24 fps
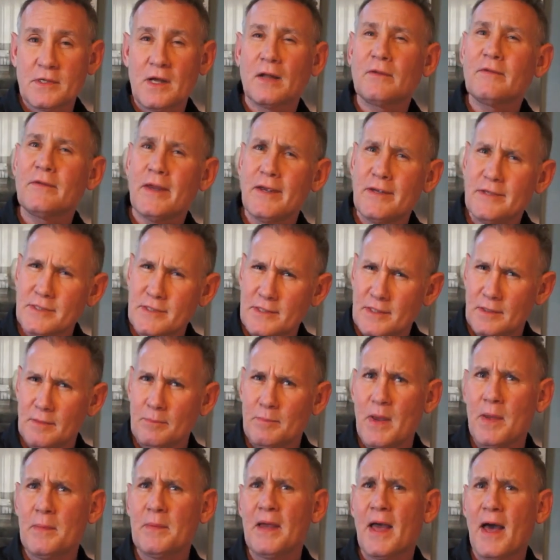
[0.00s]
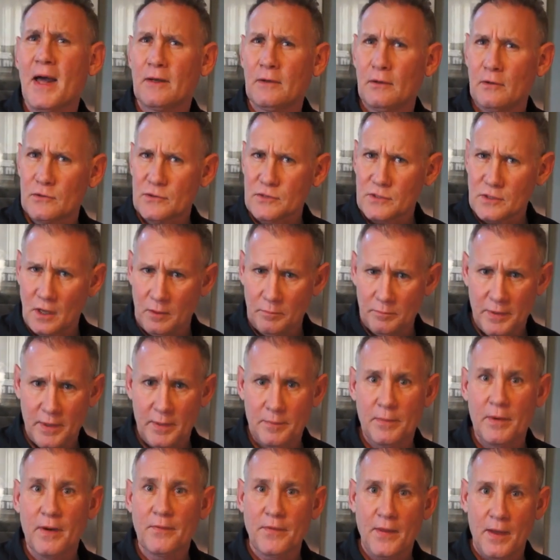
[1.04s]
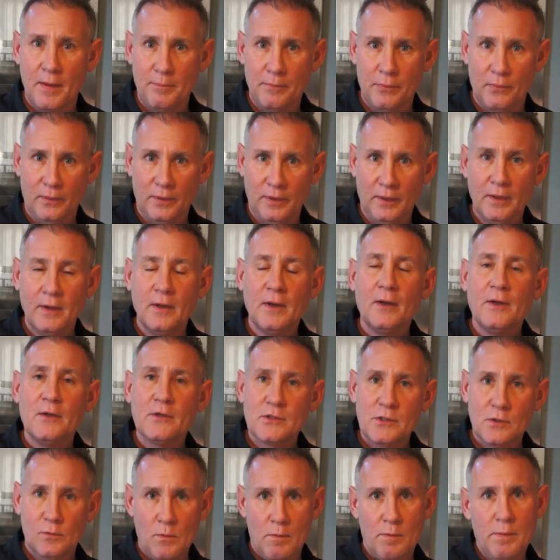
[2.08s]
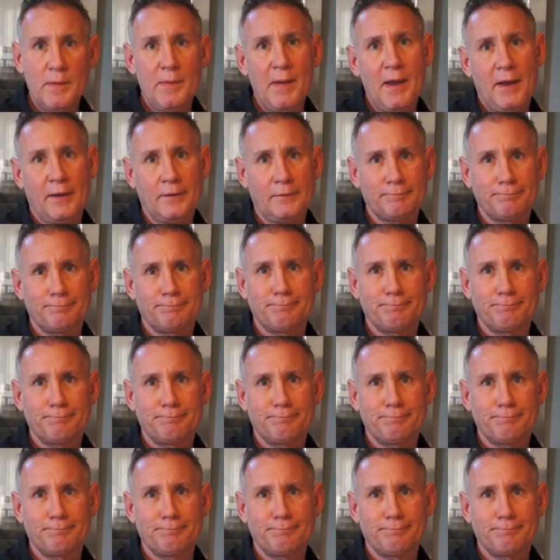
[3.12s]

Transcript: I'll taste it, maybe add a little salt and pepper at that point. So we'll be back.